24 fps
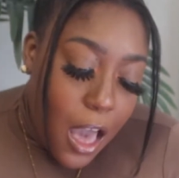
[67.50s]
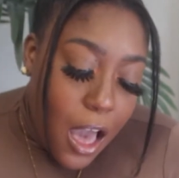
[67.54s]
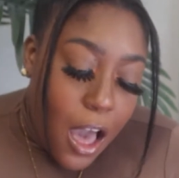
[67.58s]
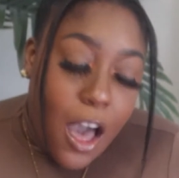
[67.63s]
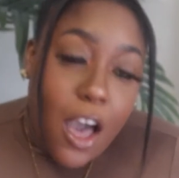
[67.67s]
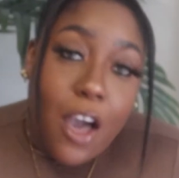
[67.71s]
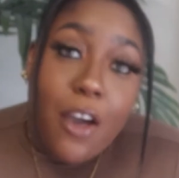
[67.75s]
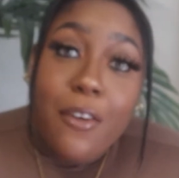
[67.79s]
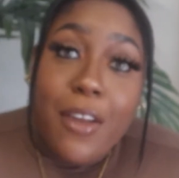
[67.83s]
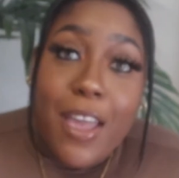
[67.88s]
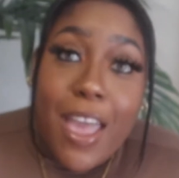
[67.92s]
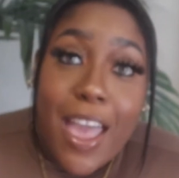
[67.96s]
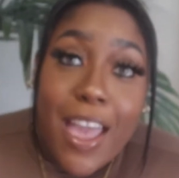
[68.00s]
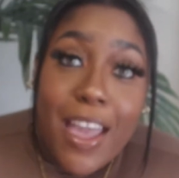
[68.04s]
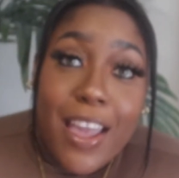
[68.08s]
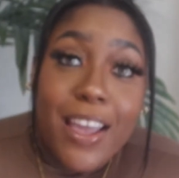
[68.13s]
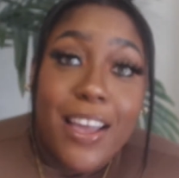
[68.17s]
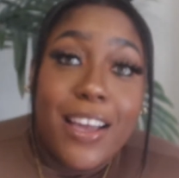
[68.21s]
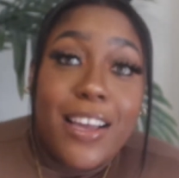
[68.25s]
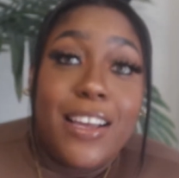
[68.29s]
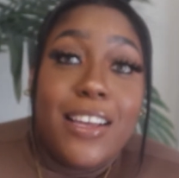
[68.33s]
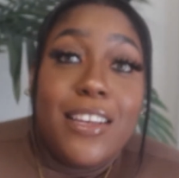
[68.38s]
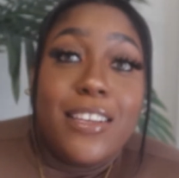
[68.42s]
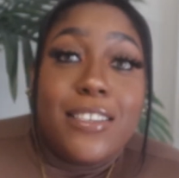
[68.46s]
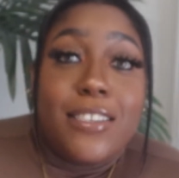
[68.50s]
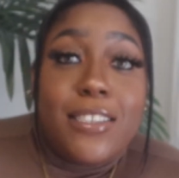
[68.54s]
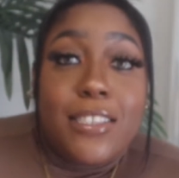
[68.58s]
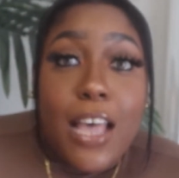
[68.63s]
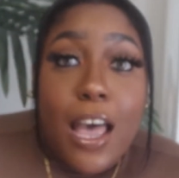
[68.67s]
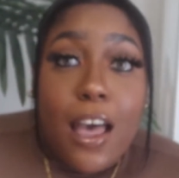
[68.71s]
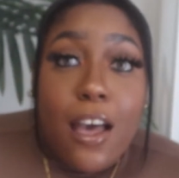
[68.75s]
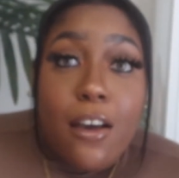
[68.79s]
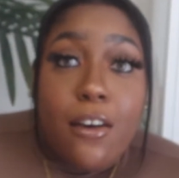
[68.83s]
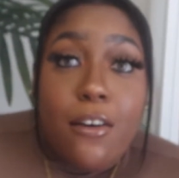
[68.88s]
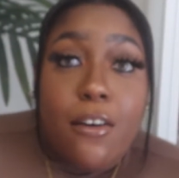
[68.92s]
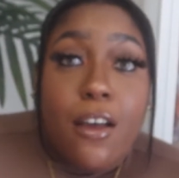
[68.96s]
okay,
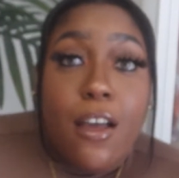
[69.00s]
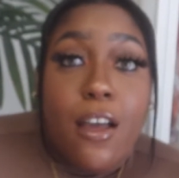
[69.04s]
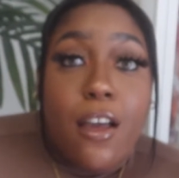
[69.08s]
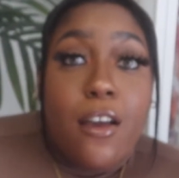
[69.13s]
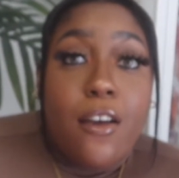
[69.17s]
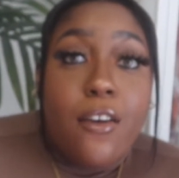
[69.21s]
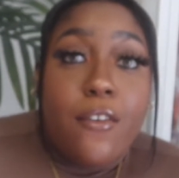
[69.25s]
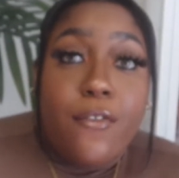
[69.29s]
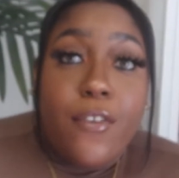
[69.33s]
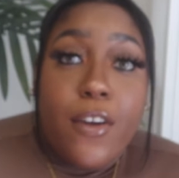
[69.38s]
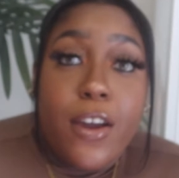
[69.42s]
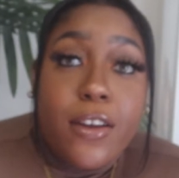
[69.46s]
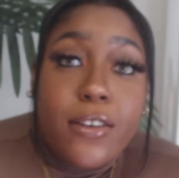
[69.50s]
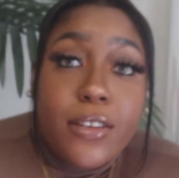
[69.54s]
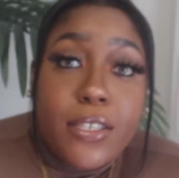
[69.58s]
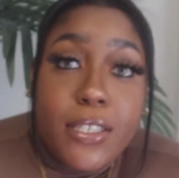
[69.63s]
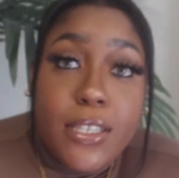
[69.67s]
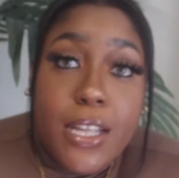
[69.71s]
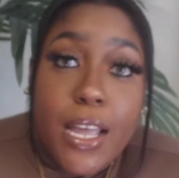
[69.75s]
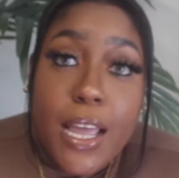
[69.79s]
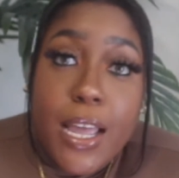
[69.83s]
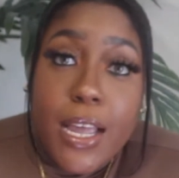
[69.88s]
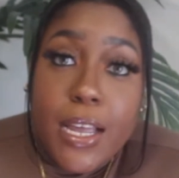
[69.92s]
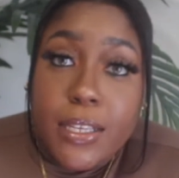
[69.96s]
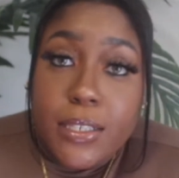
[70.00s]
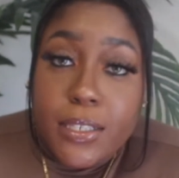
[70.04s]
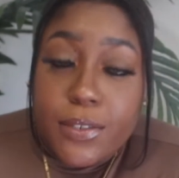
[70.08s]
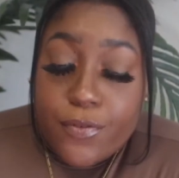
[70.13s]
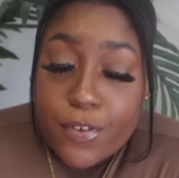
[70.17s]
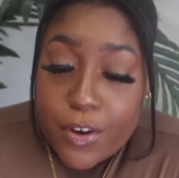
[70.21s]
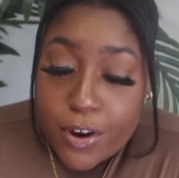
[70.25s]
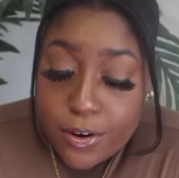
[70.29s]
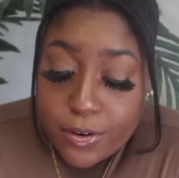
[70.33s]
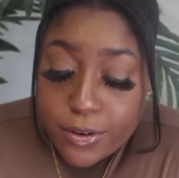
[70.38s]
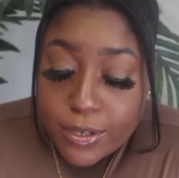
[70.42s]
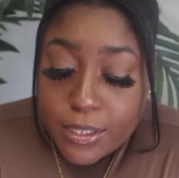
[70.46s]
so first things
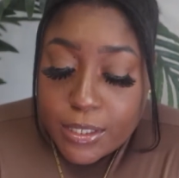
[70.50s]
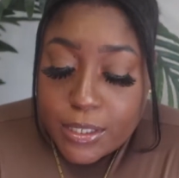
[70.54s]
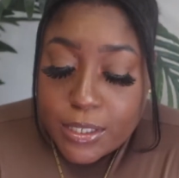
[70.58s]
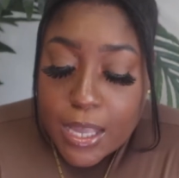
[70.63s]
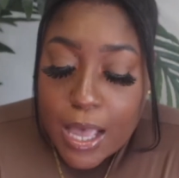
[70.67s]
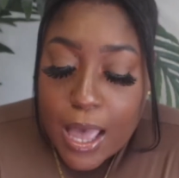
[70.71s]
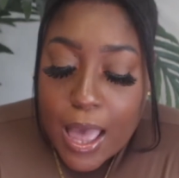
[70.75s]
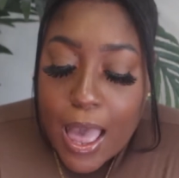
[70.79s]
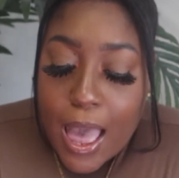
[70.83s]
first,